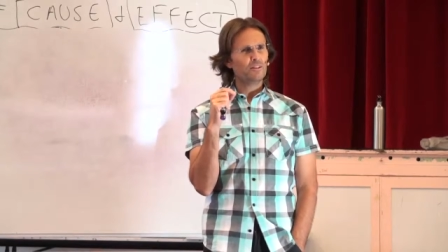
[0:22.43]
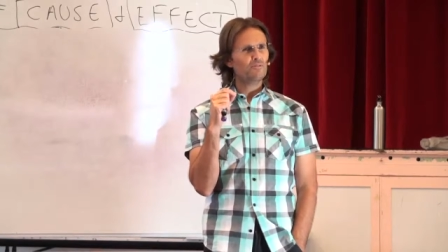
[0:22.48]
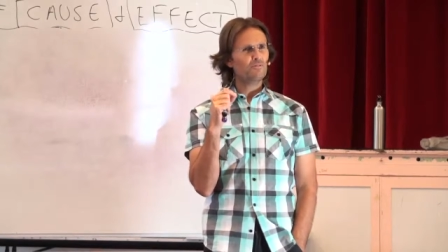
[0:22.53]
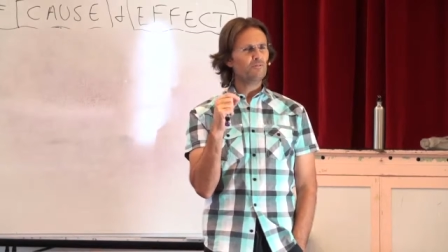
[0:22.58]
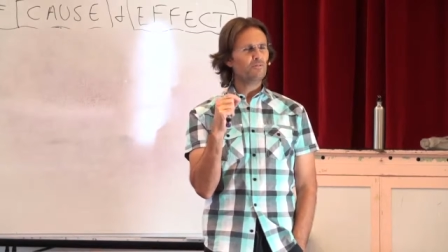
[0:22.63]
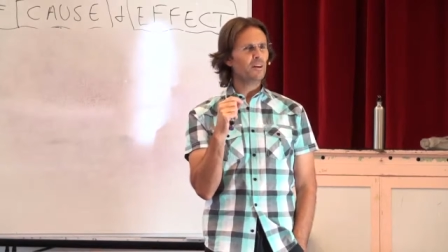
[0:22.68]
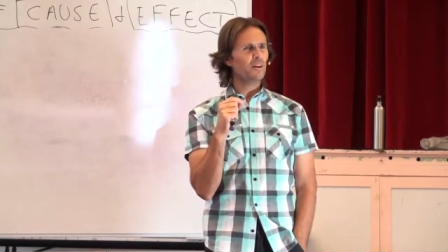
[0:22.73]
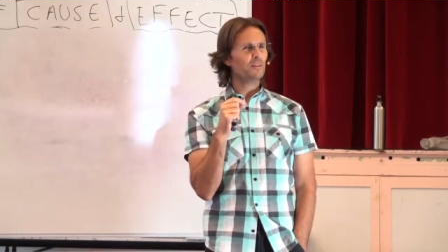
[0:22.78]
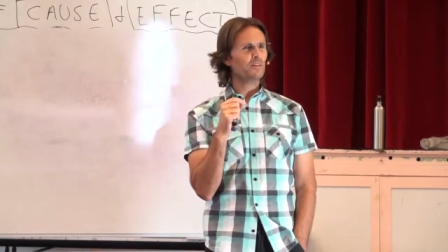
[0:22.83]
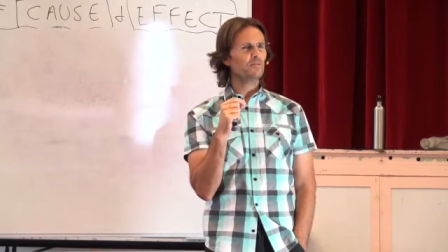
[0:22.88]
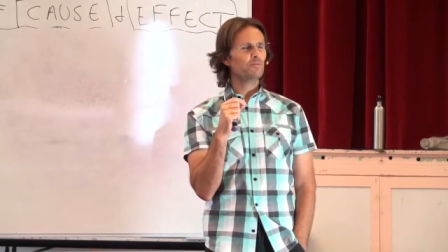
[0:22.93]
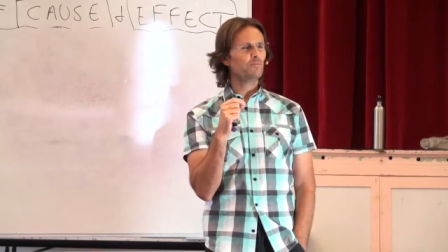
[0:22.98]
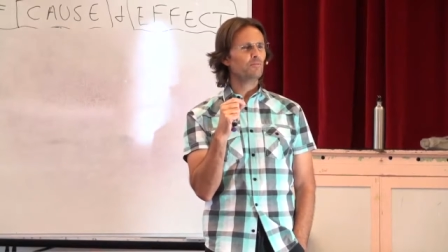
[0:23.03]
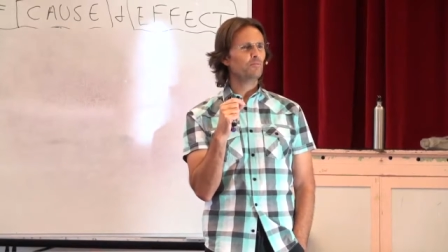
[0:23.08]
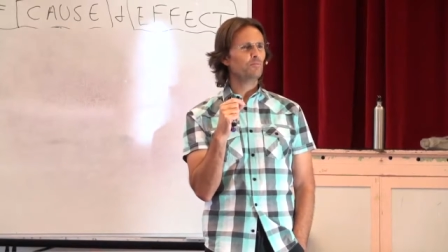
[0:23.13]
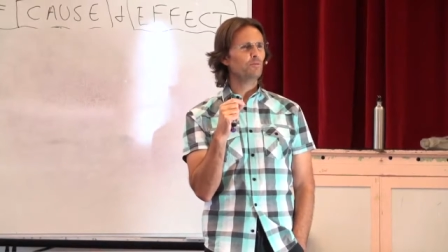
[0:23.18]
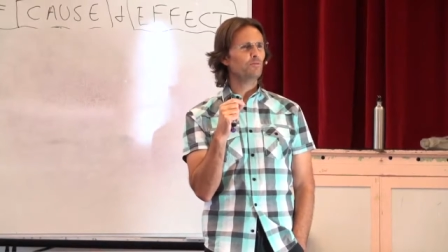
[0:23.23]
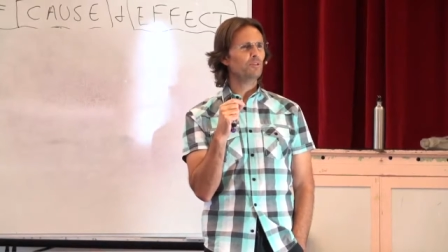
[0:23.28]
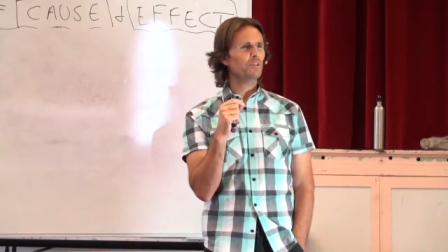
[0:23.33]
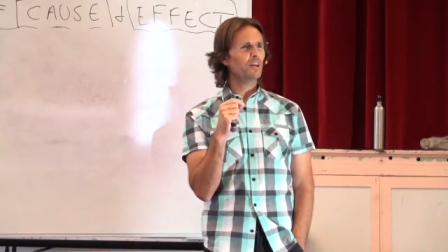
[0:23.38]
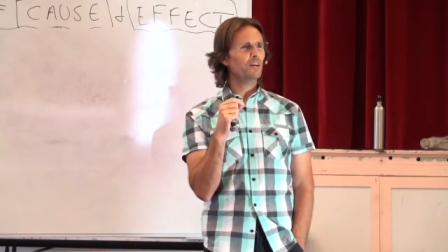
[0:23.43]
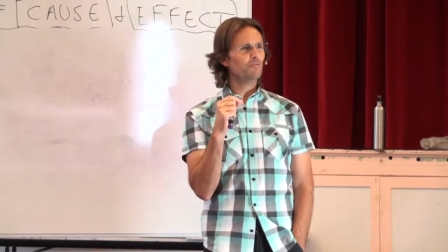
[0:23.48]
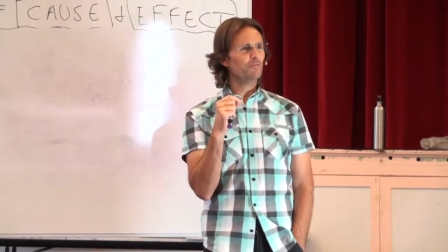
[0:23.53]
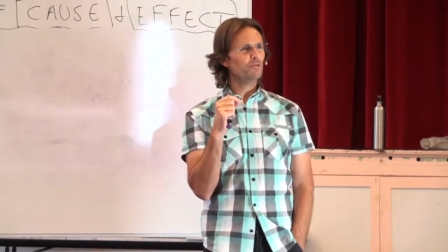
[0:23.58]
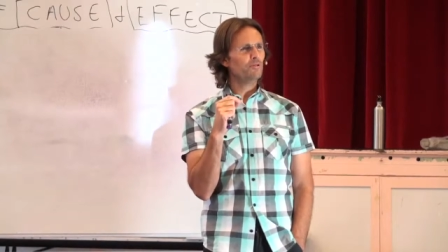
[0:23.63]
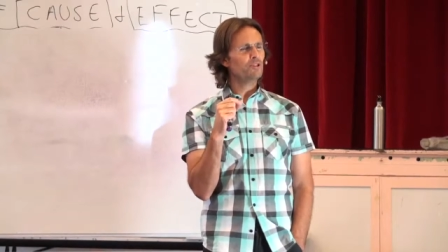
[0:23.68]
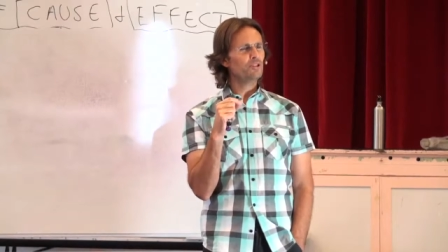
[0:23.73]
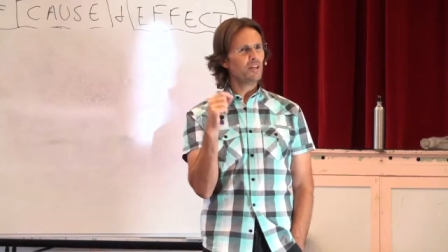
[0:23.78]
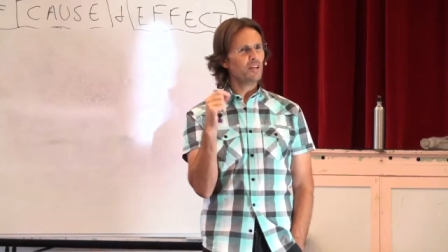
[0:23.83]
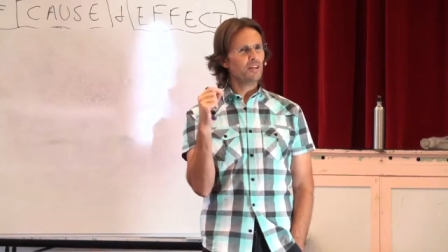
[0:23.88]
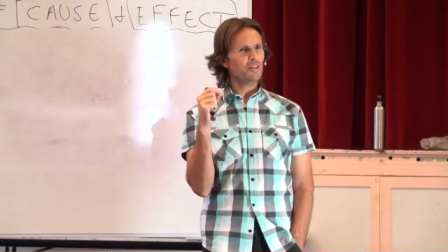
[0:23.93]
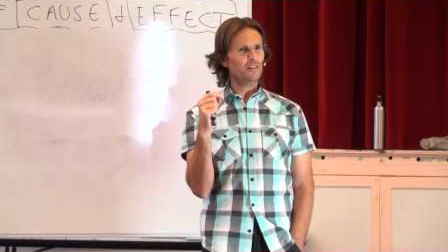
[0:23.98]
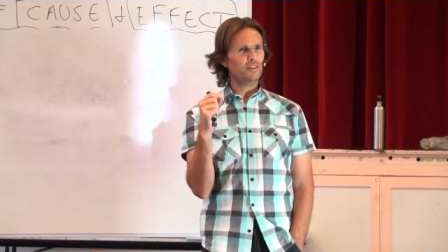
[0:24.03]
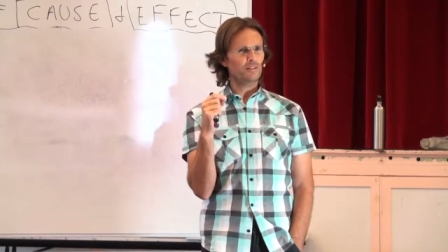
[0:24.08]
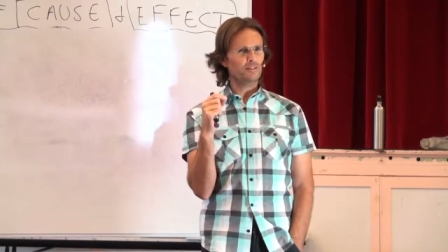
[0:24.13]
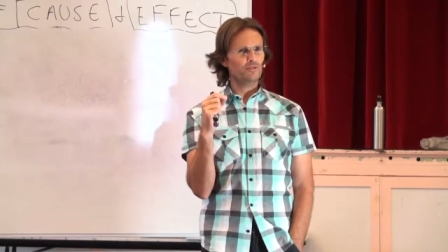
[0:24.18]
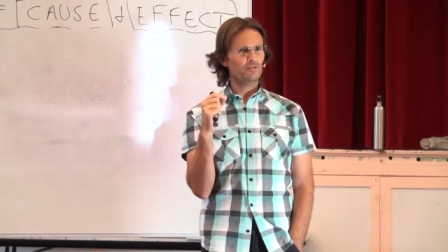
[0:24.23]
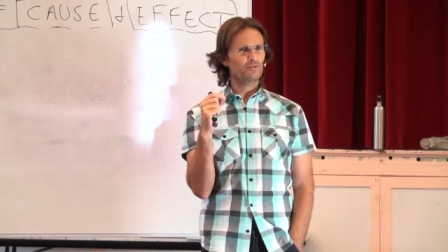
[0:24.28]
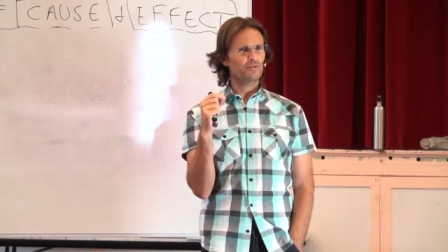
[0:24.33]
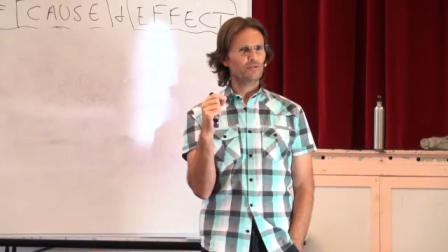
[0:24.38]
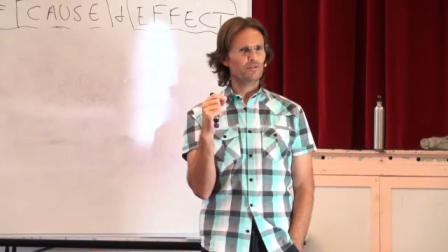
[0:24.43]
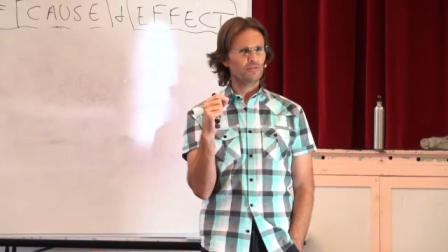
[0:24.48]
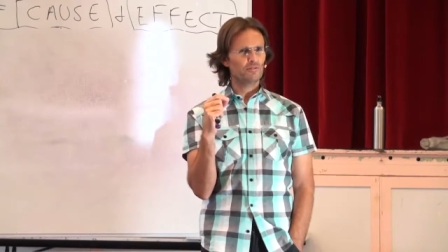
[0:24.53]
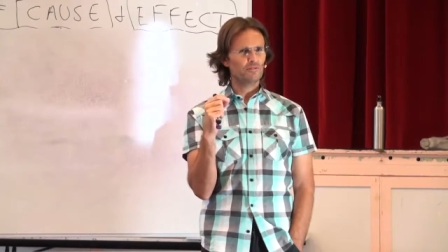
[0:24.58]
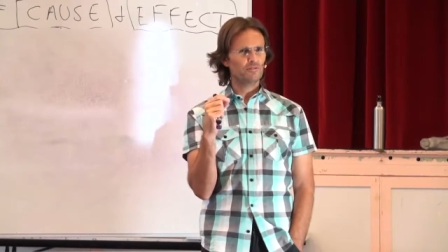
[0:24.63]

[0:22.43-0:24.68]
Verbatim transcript: effect will never change.